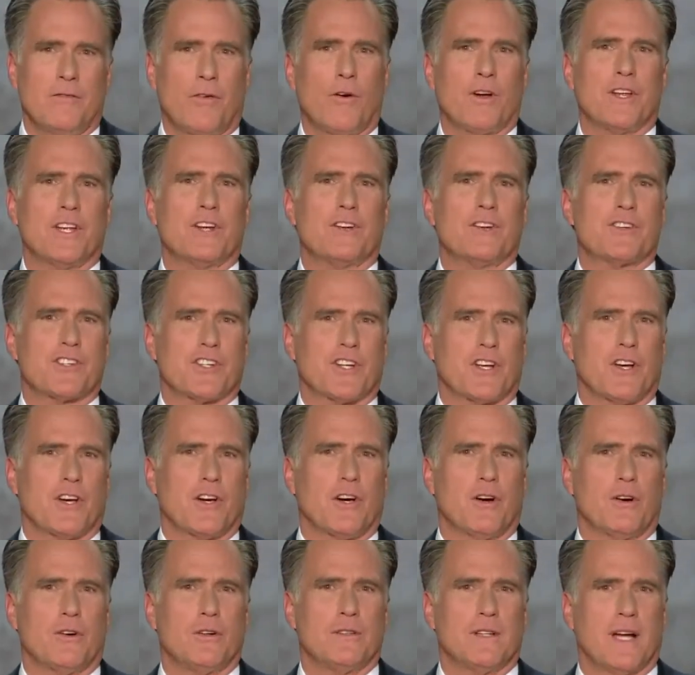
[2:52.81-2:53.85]
Four years
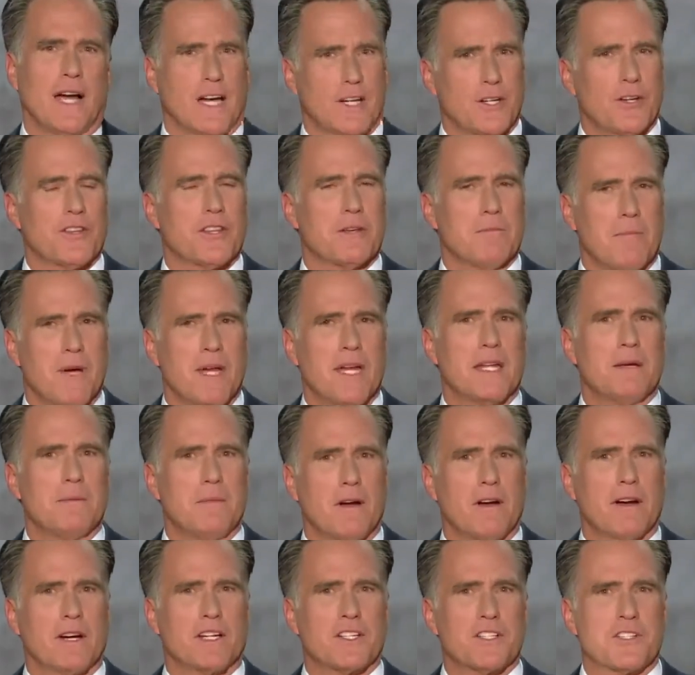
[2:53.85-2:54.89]
ago, I know that many
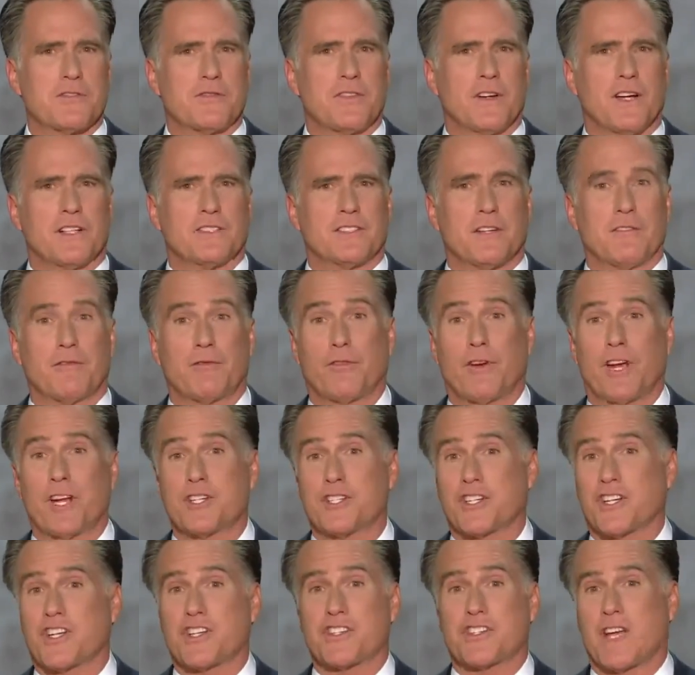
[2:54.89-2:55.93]
Americans felt a
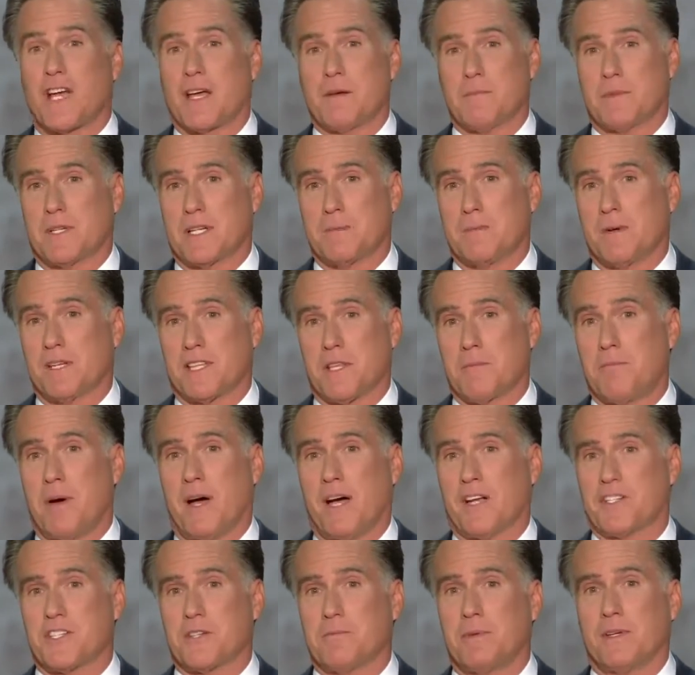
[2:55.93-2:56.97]
fresh excitement about the
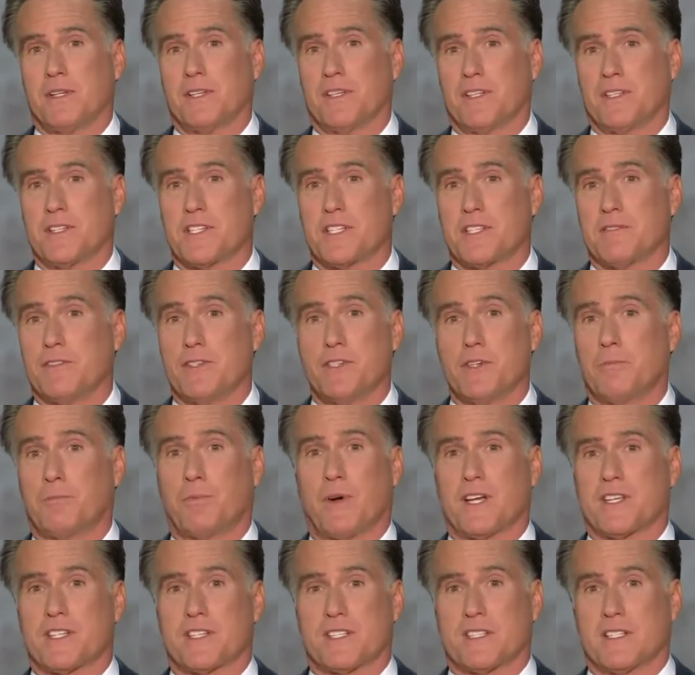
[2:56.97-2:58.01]
possibilities of a new
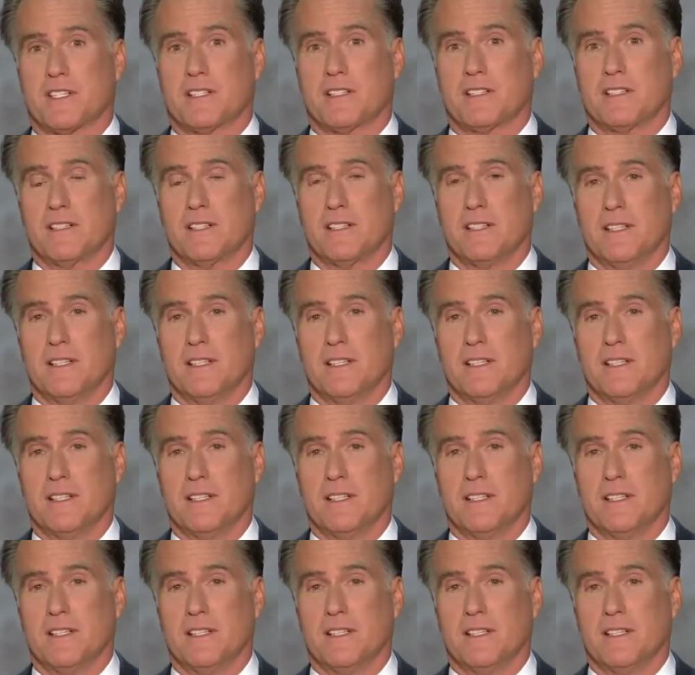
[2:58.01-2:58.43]
president.